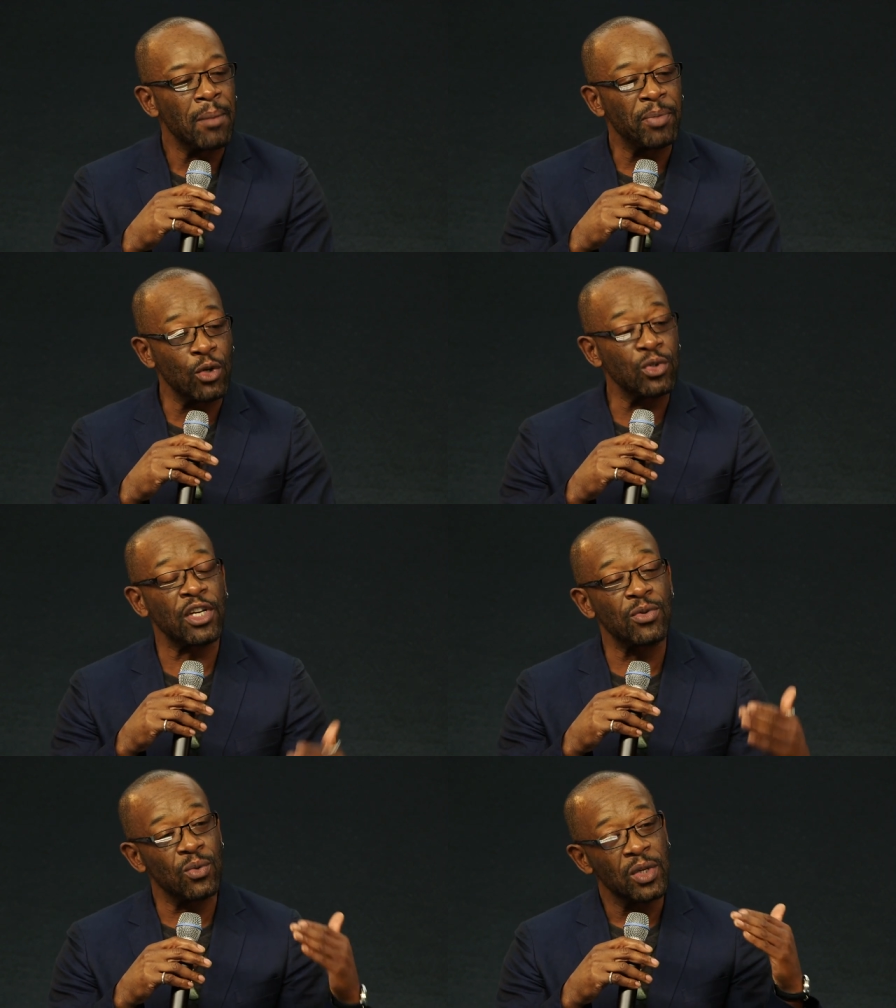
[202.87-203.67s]
But
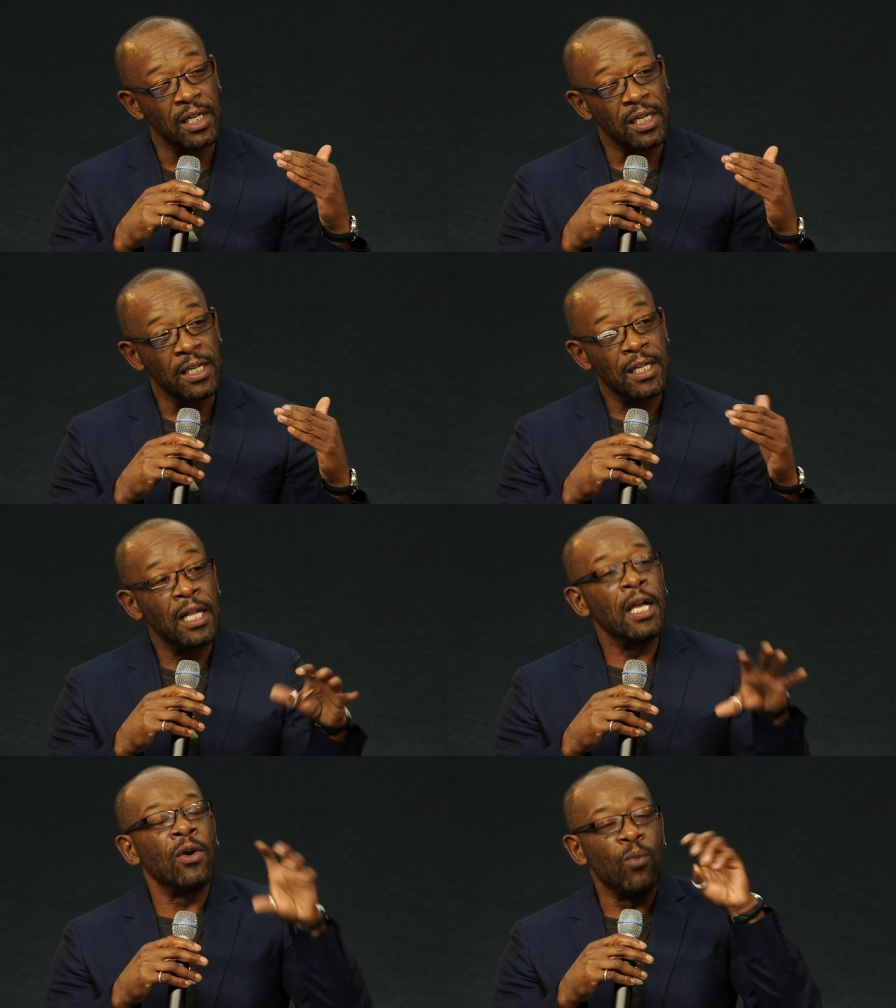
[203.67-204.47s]
also,
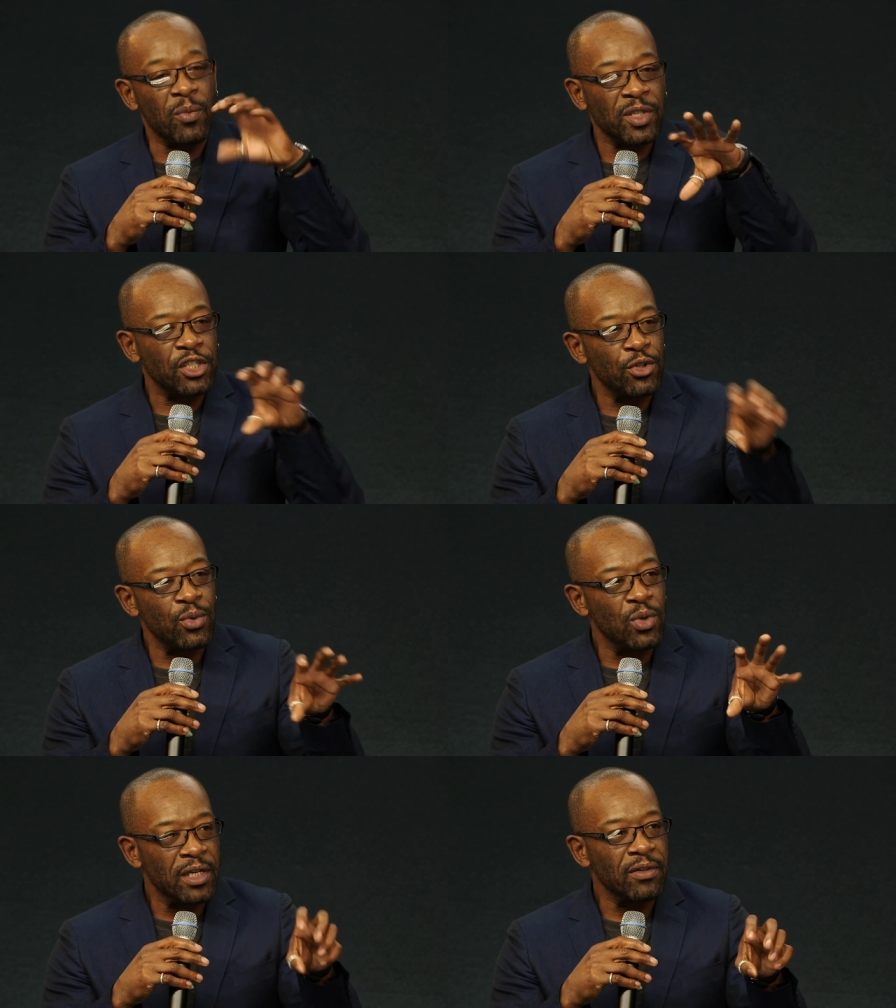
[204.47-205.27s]
we would
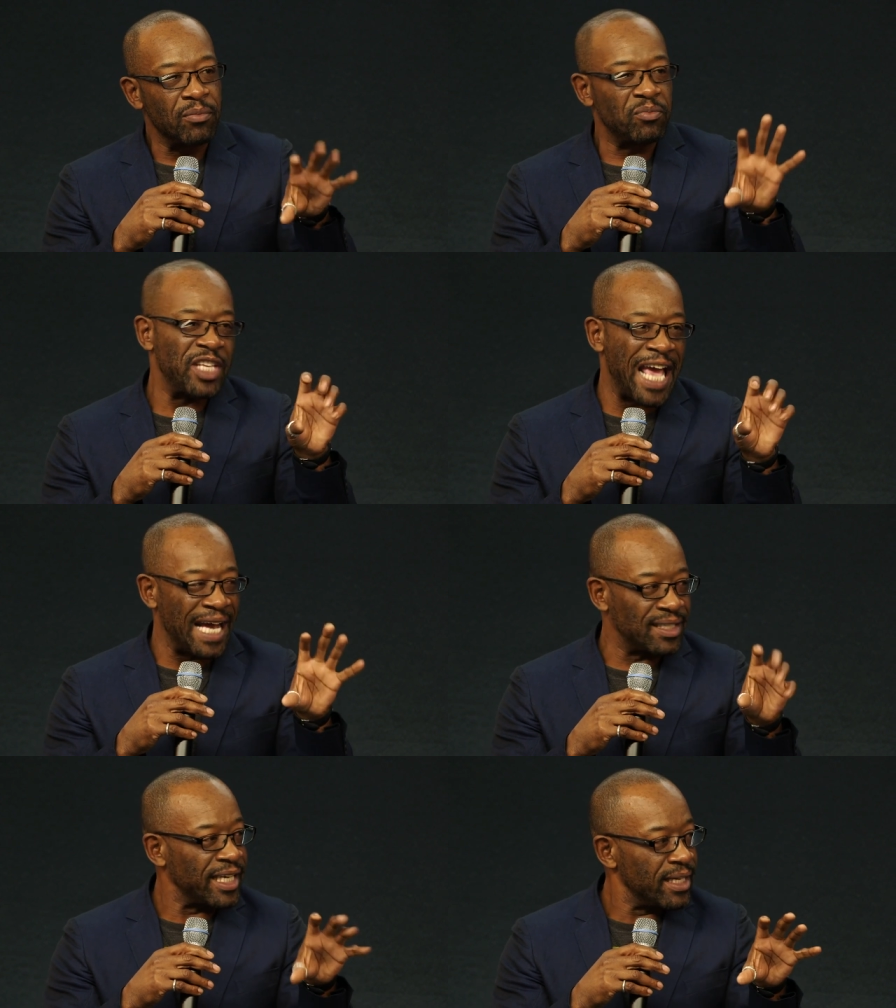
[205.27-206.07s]
do the
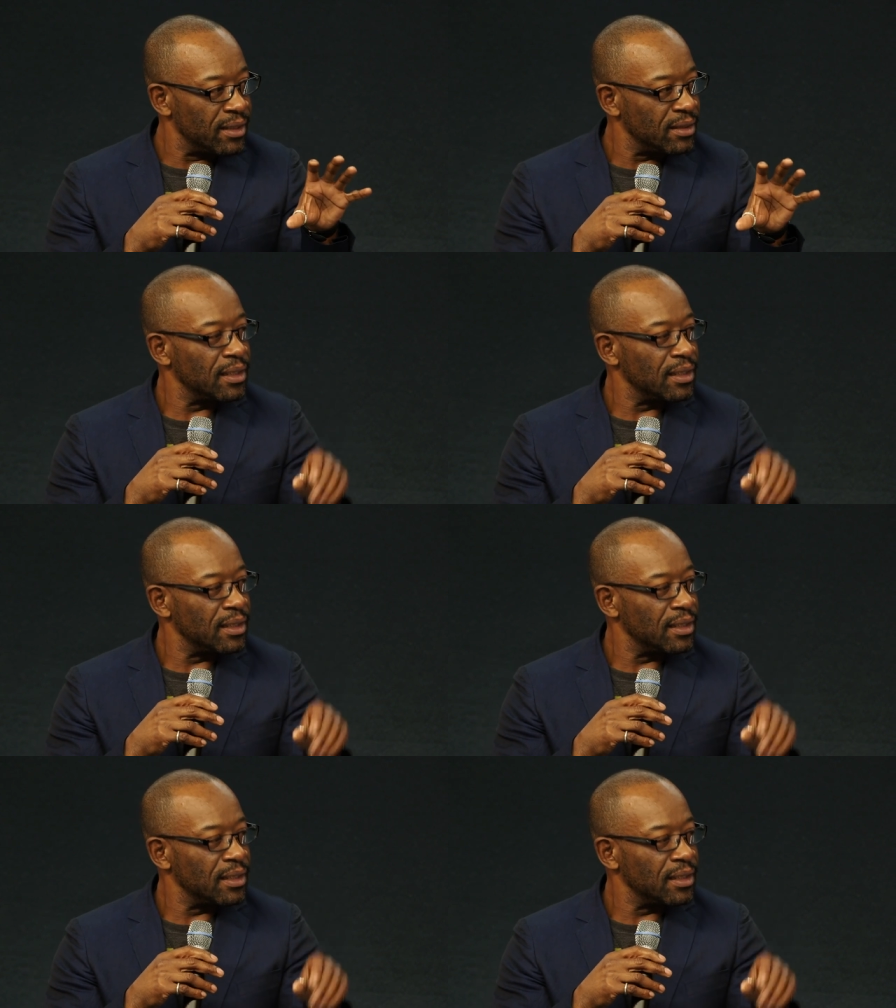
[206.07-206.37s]
acting.